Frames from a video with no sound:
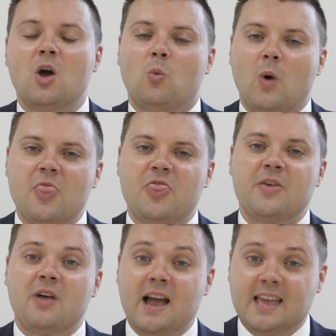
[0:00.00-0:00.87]
One
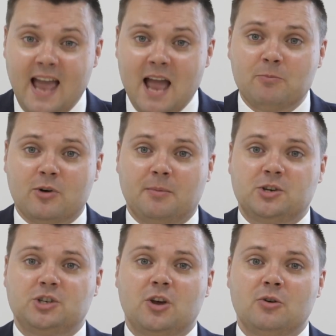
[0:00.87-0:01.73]
thing that I can
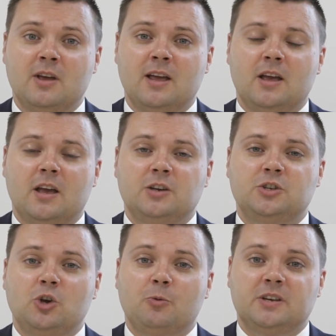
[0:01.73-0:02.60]
promise you is
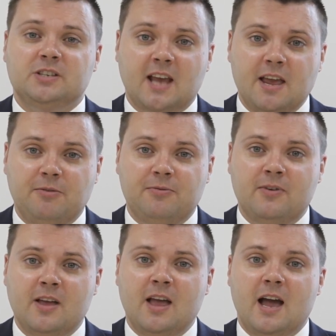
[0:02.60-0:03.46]
that you'll be safe
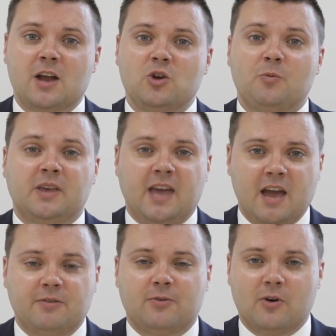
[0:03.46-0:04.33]
and you'll be
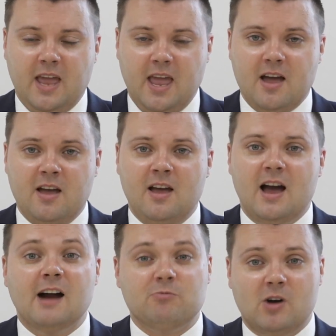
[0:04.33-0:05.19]
cared for here at